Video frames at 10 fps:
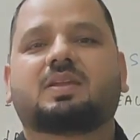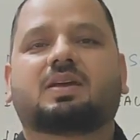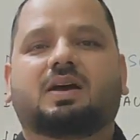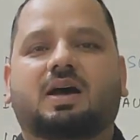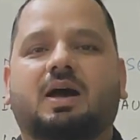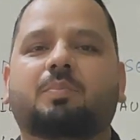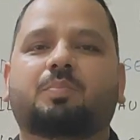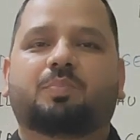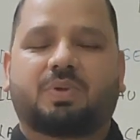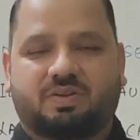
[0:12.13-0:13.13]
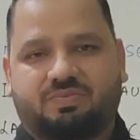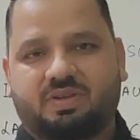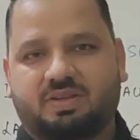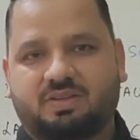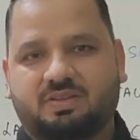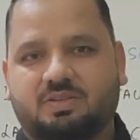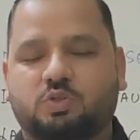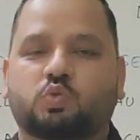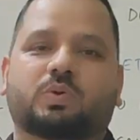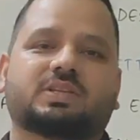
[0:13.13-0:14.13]
Imparfait. So what
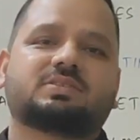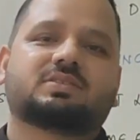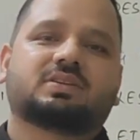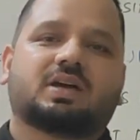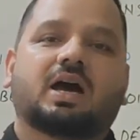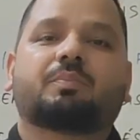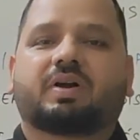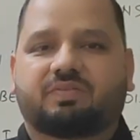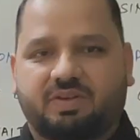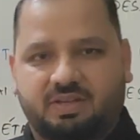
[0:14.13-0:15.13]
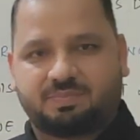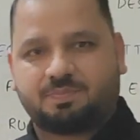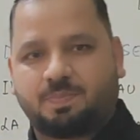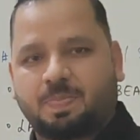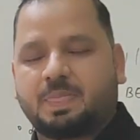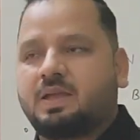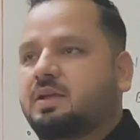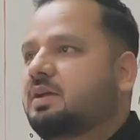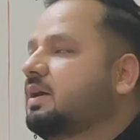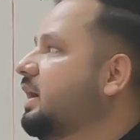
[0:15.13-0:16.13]
is imparfait?
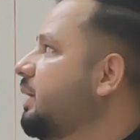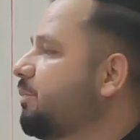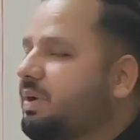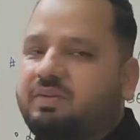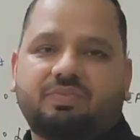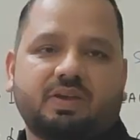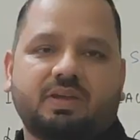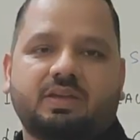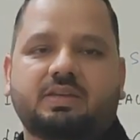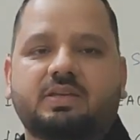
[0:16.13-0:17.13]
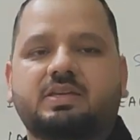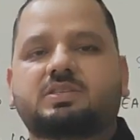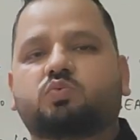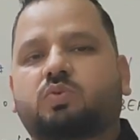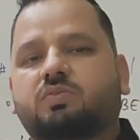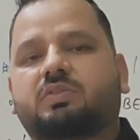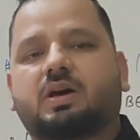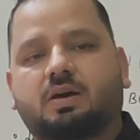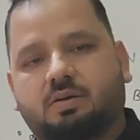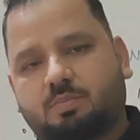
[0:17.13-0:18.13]
Imparfait is one of the
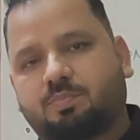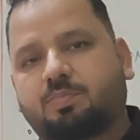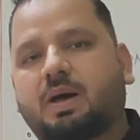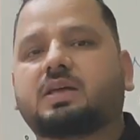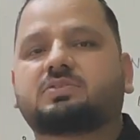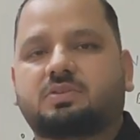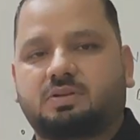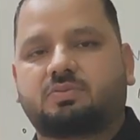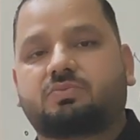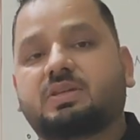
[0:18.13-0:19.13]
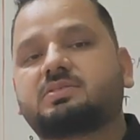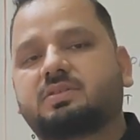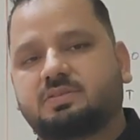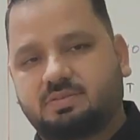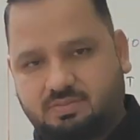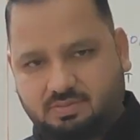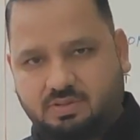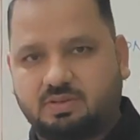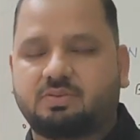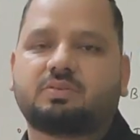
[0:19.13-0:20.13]
past tenses
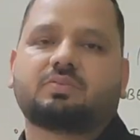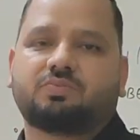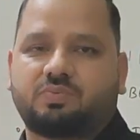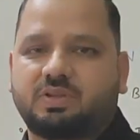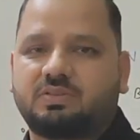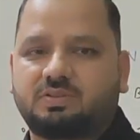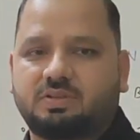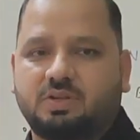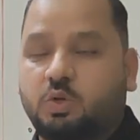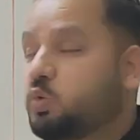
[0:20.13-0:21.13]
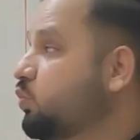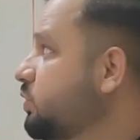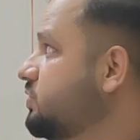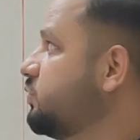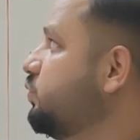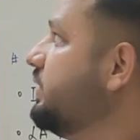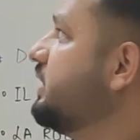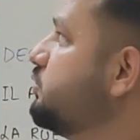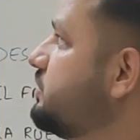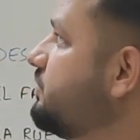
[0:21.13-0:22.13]
in French which we are
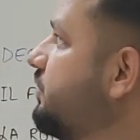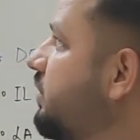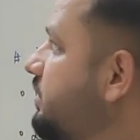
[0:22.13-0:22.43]
using for